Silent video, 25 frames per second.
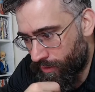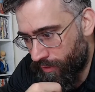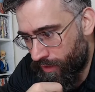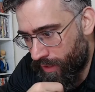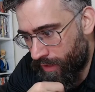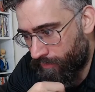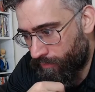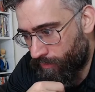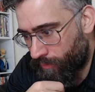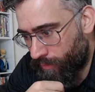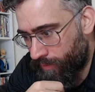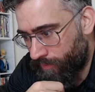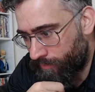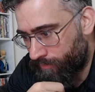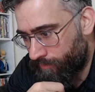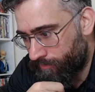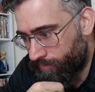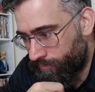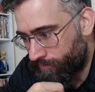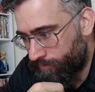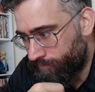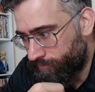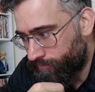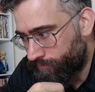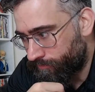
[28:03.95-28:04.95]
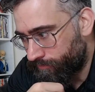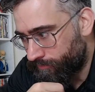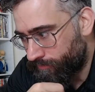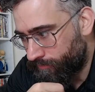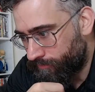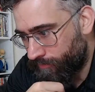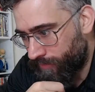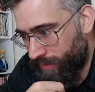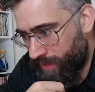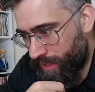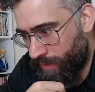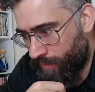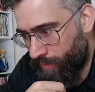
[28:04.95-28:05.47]
another one,
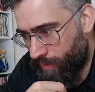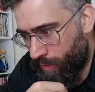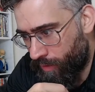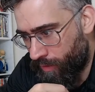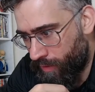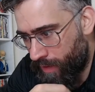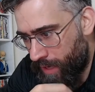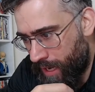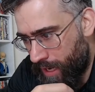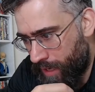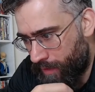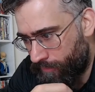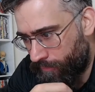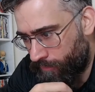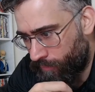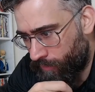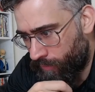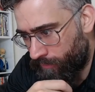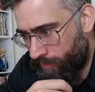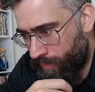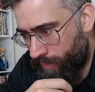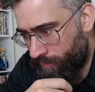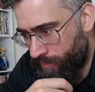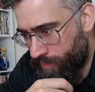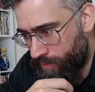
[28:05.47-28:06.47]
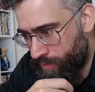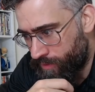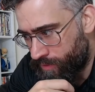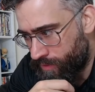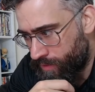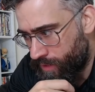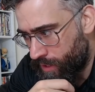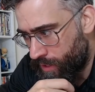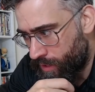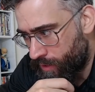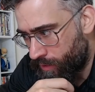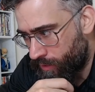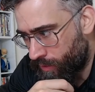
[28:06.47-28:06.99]
but there are a handful of others
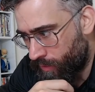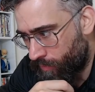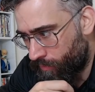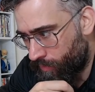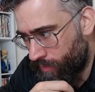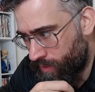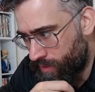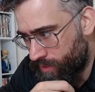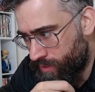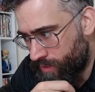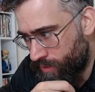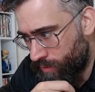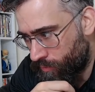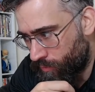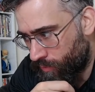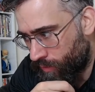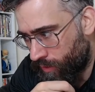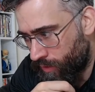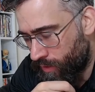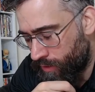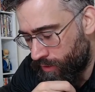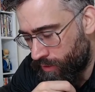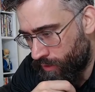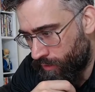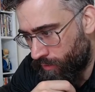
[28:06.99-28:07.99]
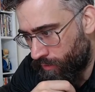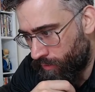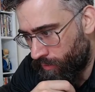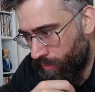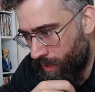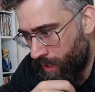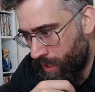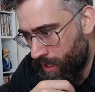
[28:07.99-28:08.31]
that we're still going to do.